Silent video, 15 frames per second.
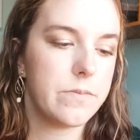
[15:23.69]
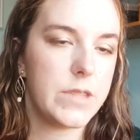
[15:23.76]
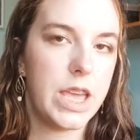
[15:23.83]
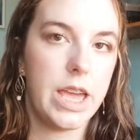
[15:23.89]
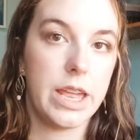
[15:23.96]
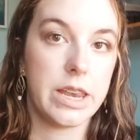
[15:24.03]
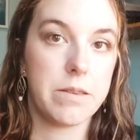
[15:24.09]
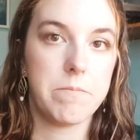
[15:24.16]

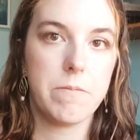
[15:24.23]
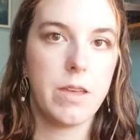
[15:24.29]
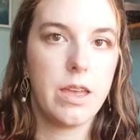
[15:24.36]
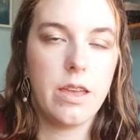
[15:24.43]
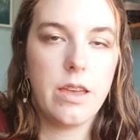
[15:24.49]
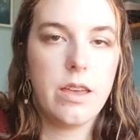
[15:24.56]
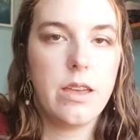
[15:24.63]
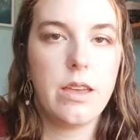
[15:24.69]
And
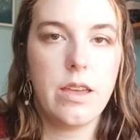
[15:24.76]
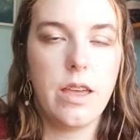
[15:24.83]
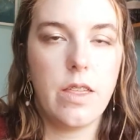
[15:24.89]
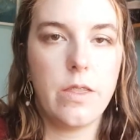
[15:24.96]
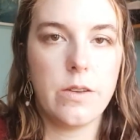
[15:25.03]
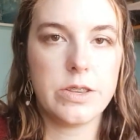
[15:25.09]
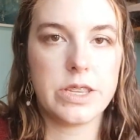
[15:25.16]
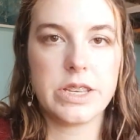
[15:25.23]

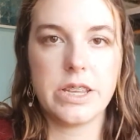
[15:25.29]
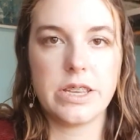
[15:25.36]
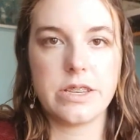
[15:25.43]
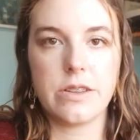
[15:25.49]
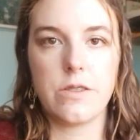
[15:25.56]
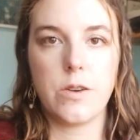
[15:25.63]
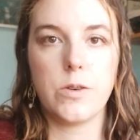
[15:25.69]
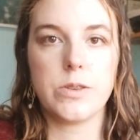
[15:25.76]
there's a dozen
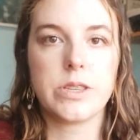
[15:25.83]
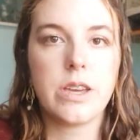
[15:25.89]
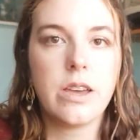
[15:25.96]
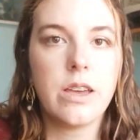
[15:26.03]
of those.